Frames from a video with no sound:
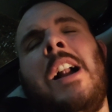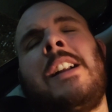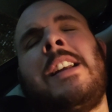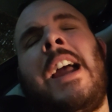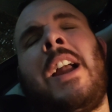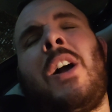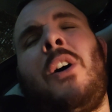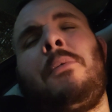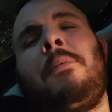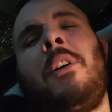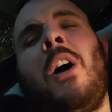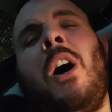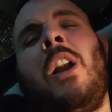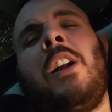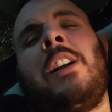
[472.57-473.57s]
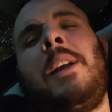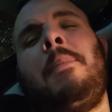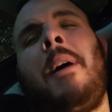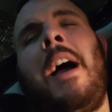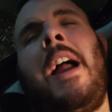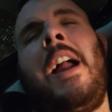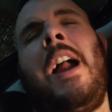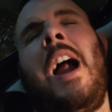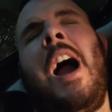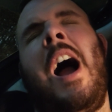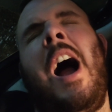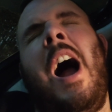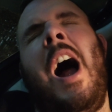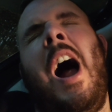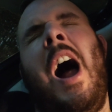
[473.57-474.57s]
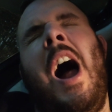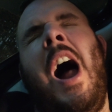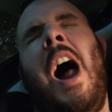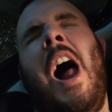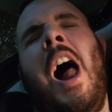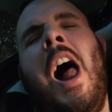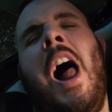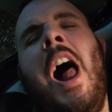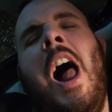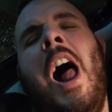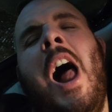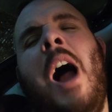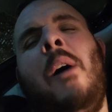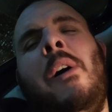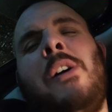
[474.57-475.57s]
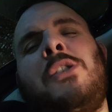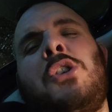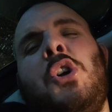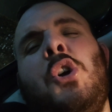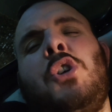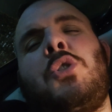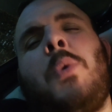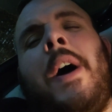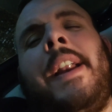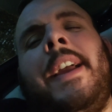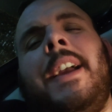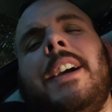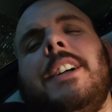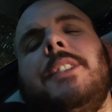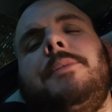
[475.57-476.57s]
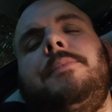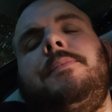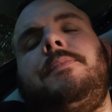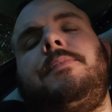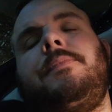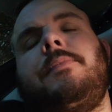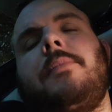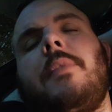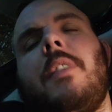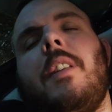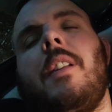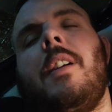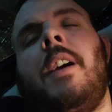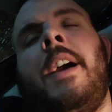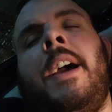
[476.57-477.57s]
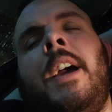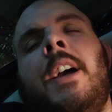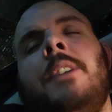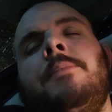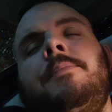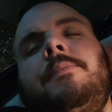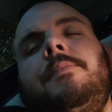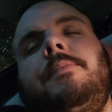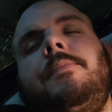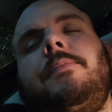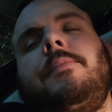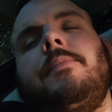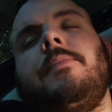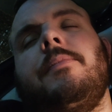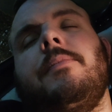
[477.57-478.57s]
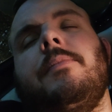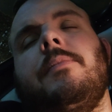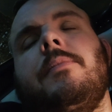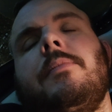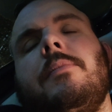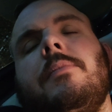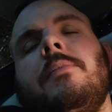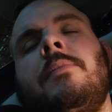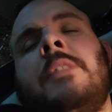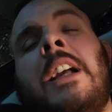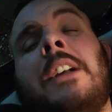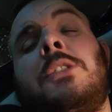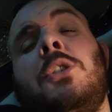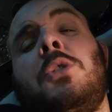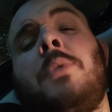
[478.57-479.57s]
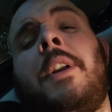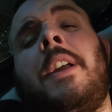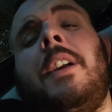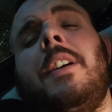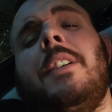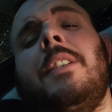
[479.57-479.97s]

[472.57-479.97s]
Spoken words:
Take off my holiday pay. Oh, 220. Yeah, 220.